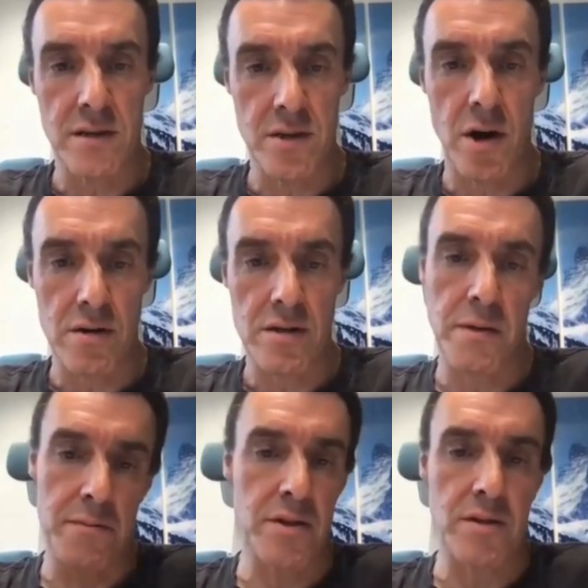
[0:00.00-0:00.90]
in dogs,
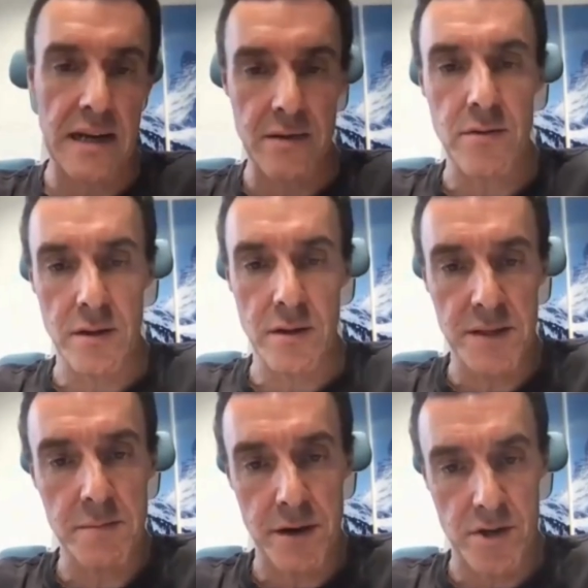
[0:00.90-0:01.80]
maybe together with hip
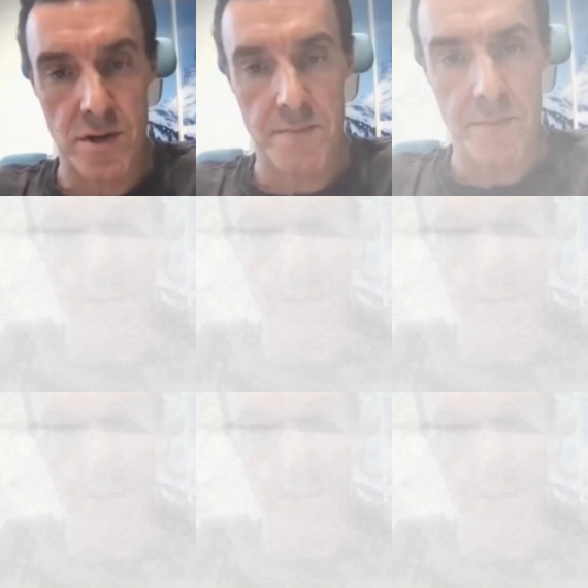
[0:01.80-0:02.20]
dysplasia.